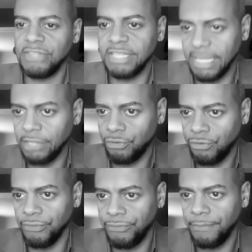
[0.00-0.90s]
they're telling the
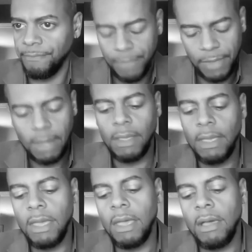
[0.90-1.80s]
truth.
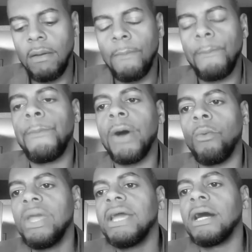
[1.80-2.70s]

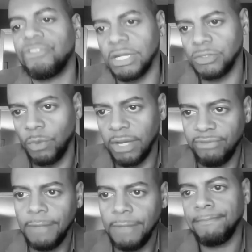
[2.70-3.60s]
But we are
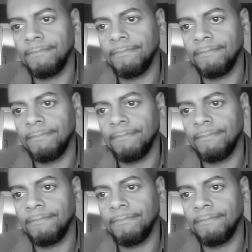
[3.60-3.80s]
trustworthy.